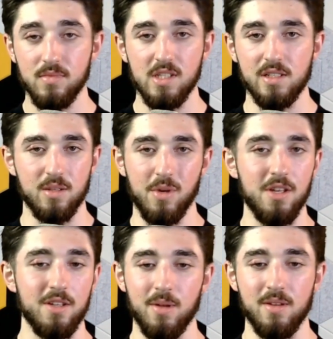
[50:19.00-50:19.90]
Because I
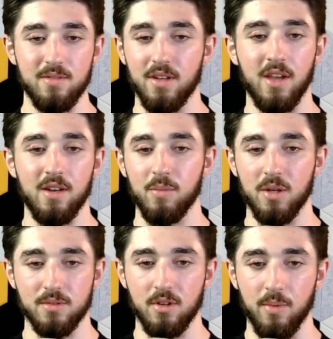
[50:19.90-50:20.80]
mean, again, it
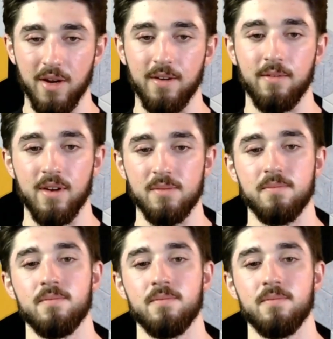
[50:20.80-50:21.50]
becomes a no-brainer, right?